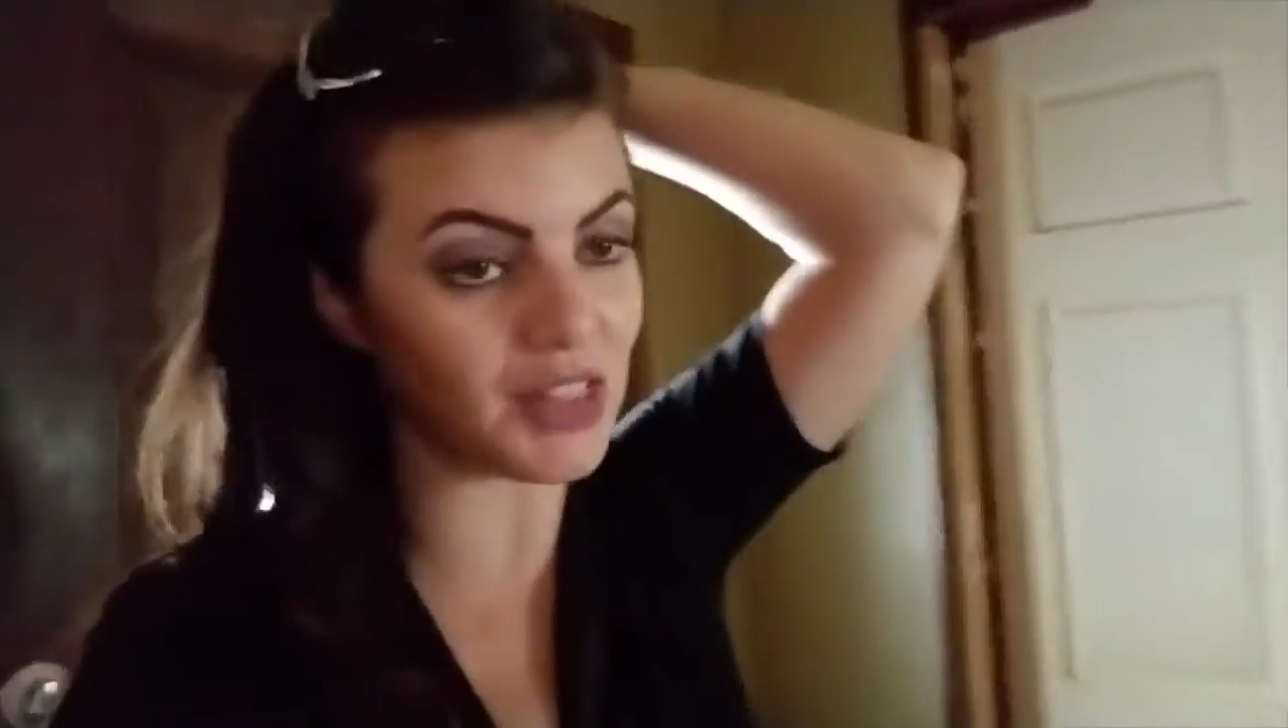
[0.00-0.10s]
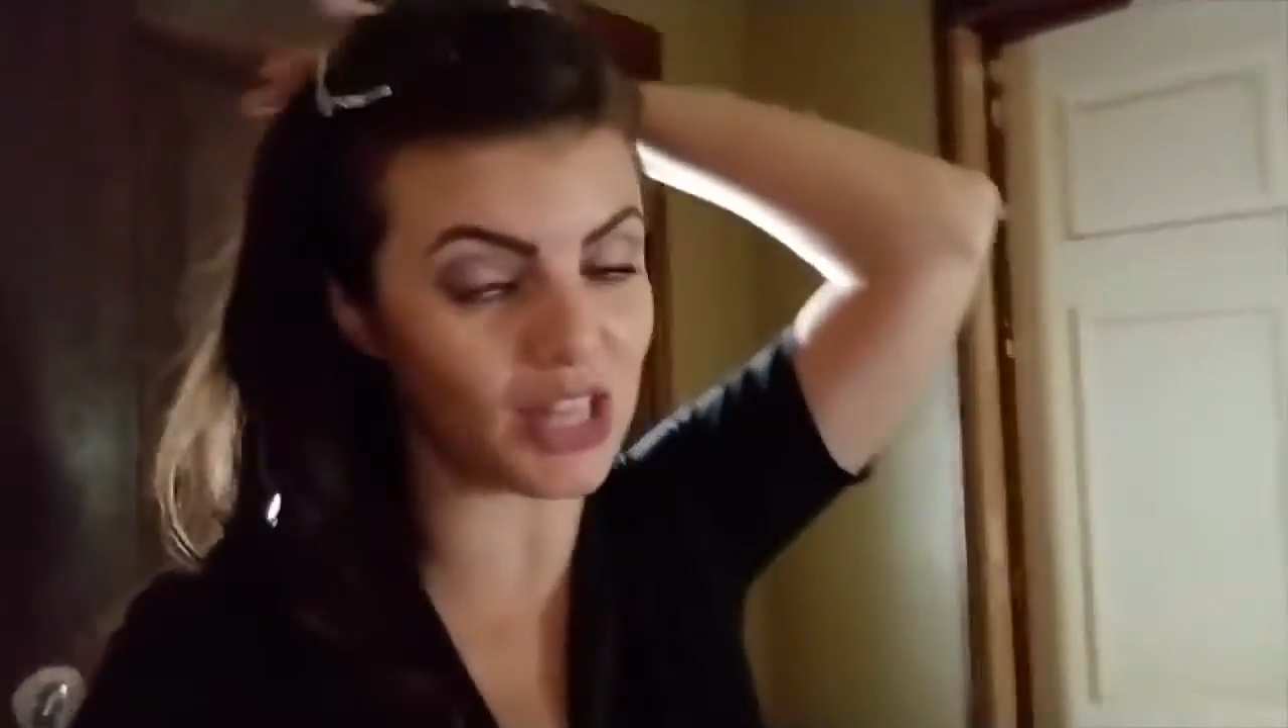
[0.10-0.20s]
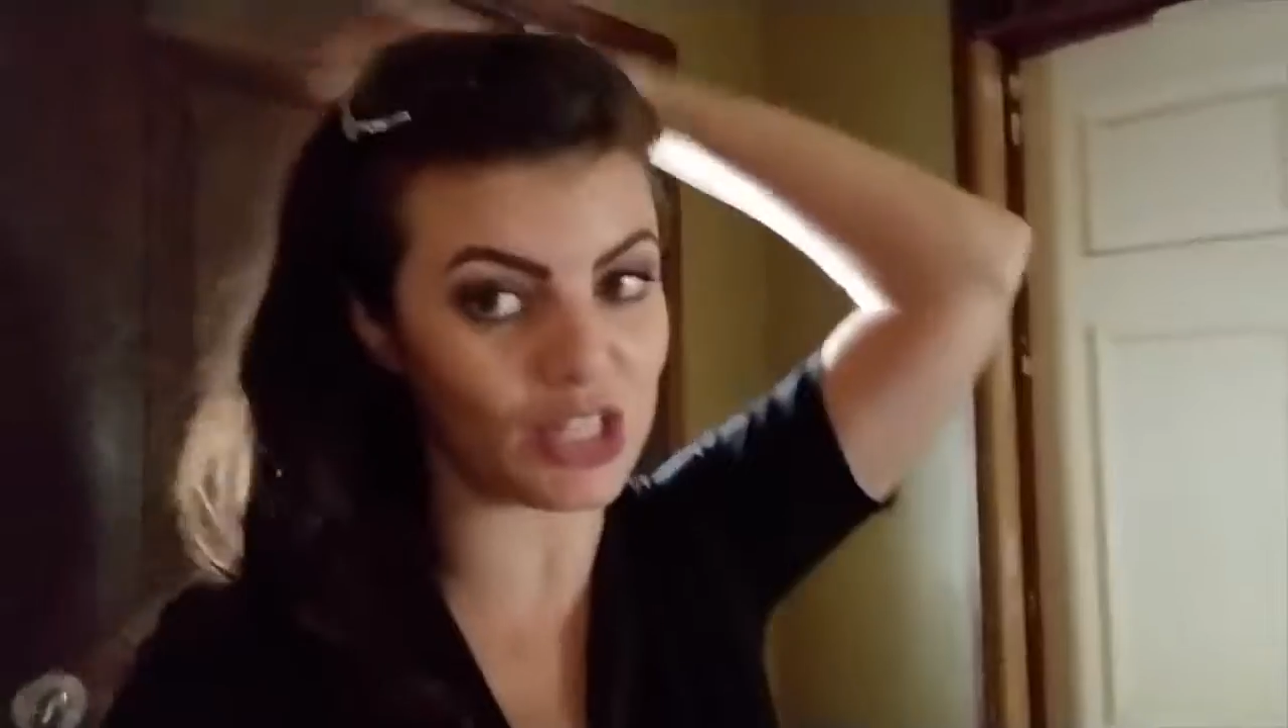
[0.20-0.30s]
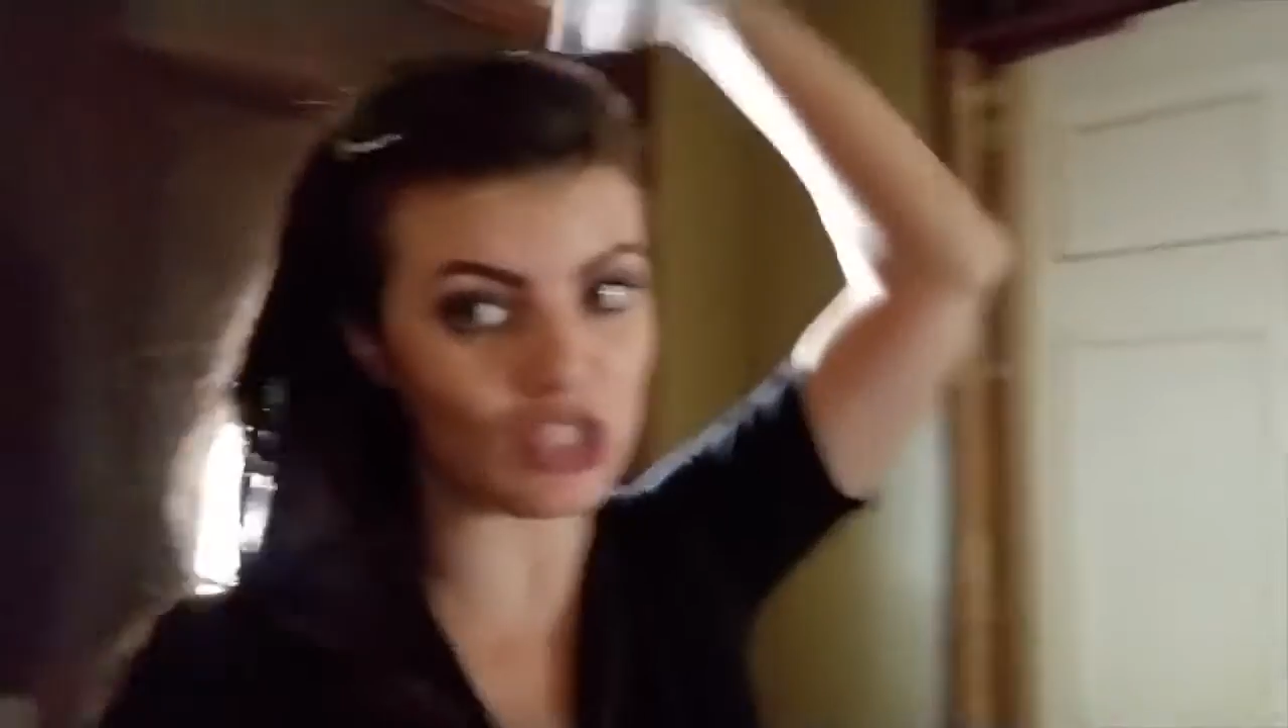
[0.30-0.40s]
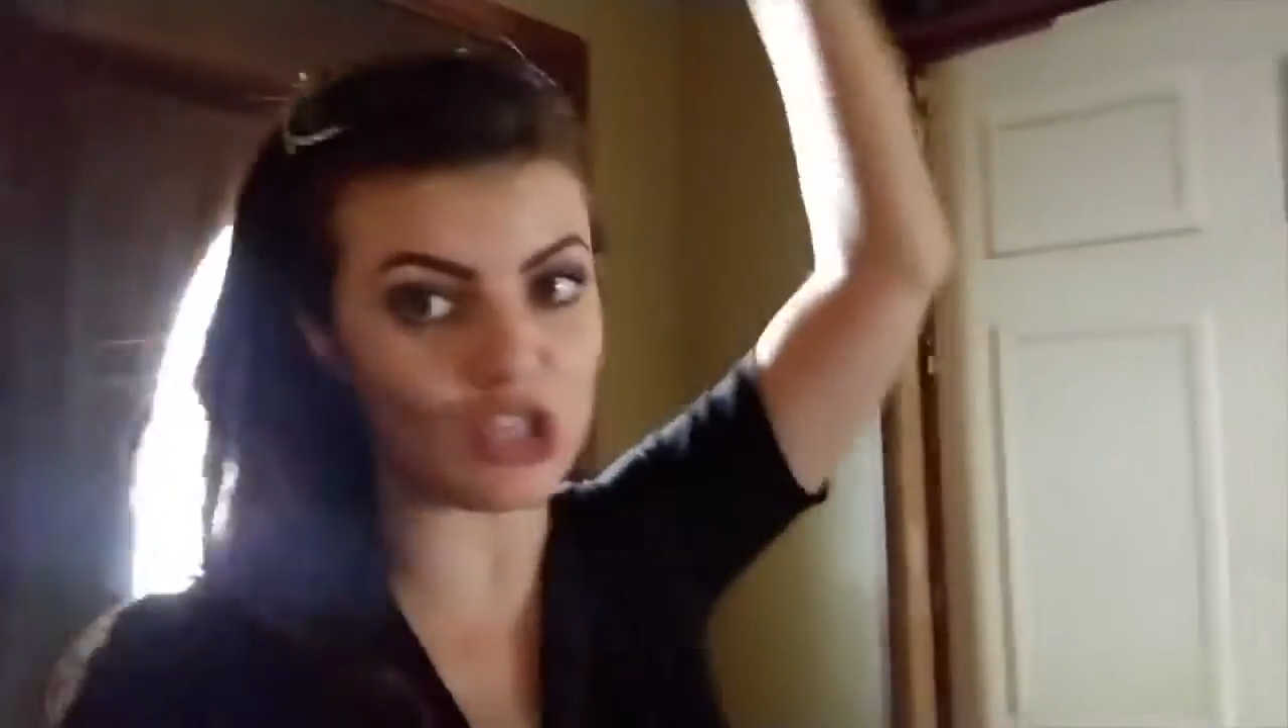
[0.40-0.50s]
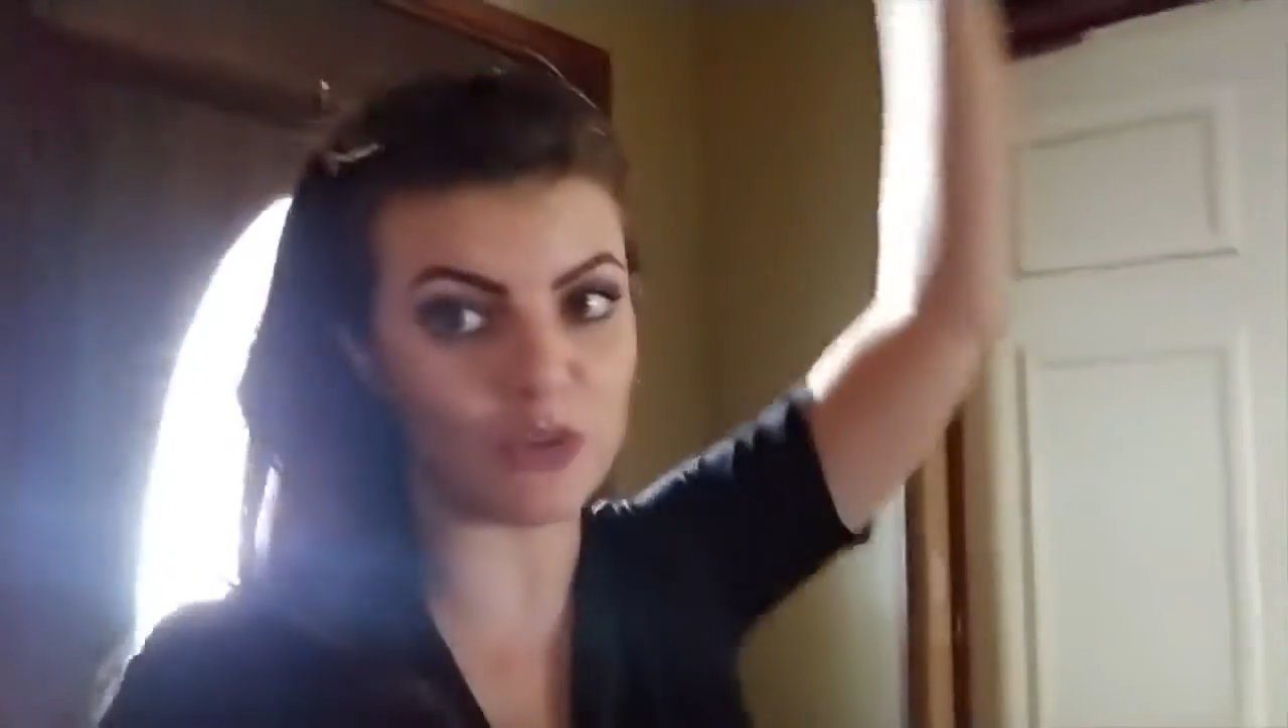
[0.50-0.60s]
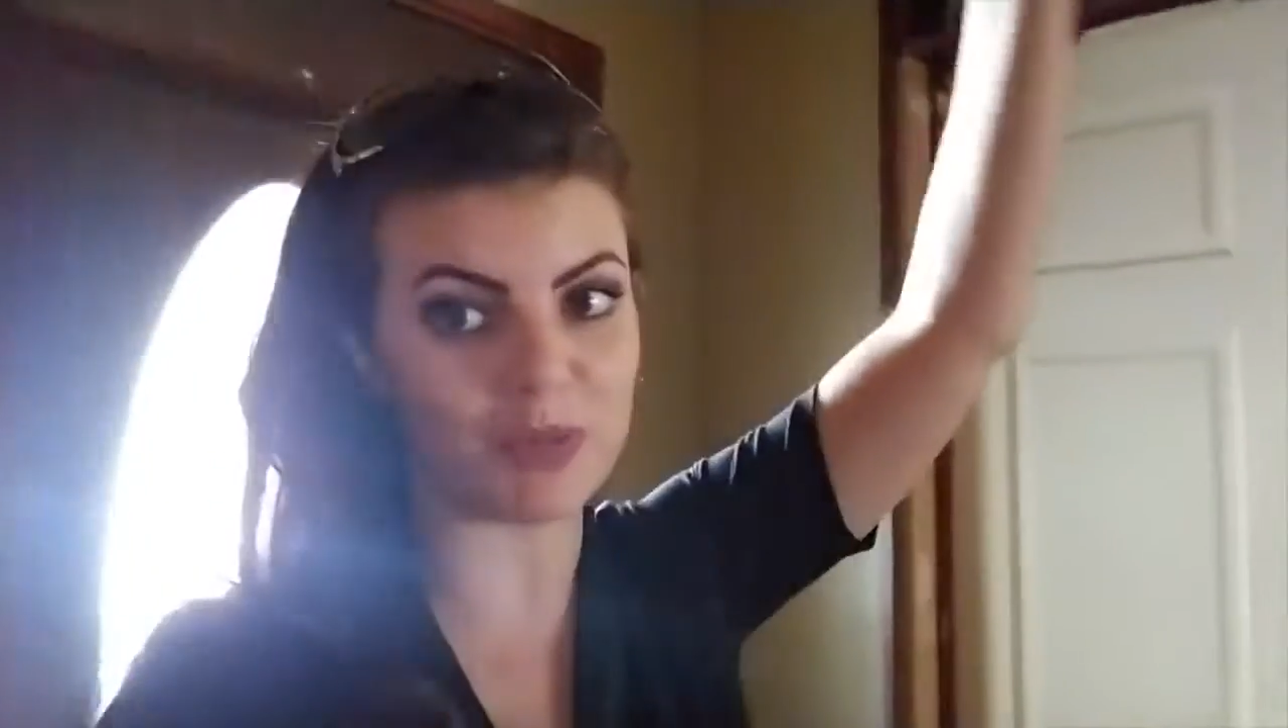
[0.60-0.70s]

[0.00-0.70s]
there's two